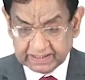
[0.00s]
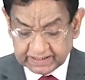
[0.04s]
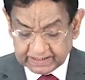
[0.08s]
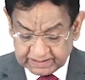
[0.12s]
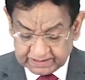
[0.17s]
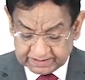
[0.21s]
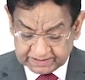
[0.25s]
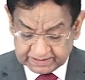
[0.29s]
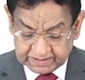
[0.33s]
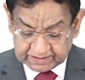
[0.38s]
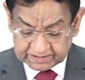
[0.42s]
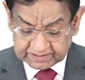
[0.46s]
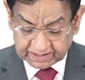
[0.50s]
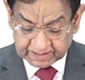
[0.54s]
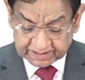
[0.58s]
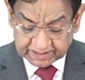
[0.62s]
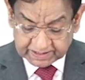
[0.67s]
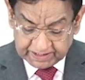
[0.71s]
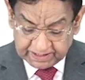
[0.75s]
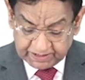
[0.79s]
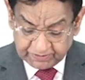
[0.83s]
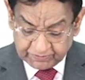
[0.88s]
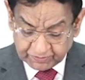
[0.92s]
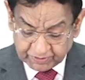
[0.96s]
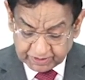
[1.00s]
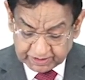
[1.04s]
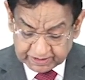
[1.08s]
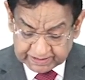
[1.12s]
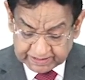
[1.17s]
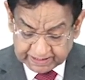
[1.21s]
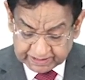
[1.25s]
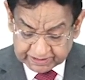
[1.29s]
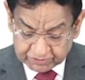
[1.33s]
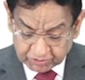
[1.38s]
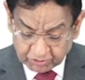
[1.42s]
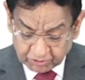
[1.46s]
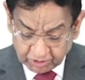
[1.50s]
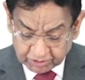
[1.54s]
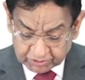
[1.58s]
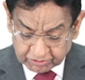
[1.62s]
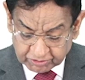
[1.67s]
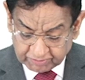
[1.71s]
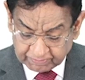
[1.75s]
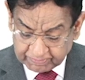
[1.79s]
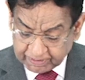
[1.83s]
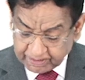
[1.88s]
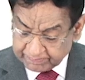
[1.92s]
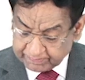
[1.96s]
in this, the key word that you got to
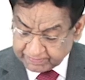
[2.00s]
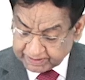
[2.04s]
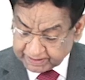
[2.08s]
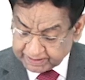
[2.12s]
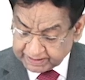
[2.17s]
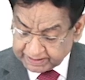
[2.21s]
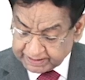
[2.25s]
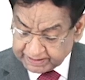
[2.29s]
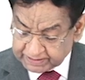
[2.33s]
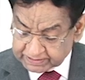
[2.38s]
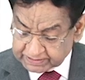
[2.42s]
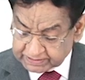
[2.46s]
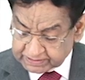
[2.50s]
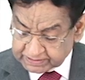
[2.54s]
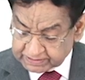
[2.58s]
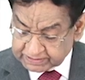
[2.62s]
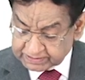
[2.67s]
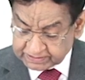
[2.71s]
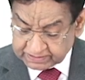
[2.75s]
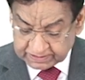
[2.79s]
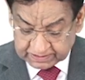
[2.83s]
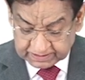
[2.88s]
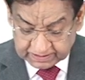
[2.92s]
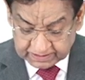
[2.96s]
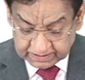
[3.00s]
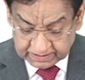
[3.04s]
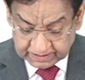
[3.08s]
remember is